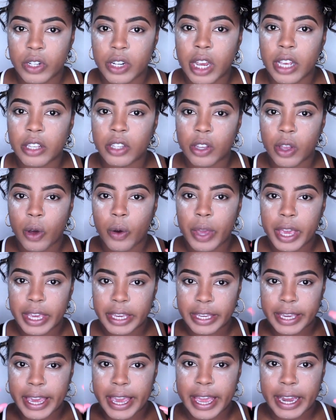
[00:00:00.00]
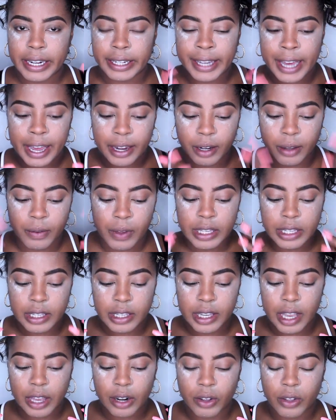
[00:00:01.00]
just so it can kind of
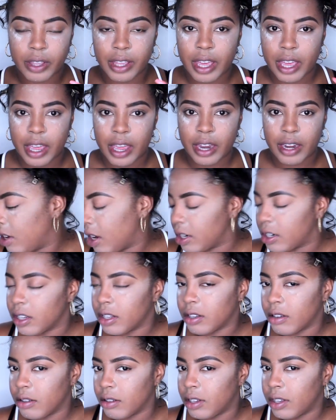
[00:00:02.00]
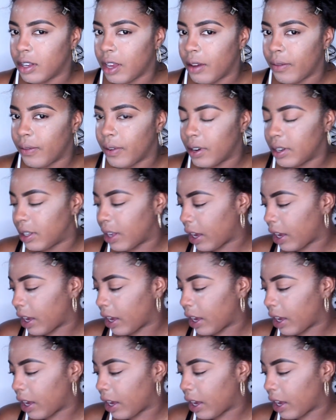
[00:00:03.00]
settle in. It's just gonna sit for a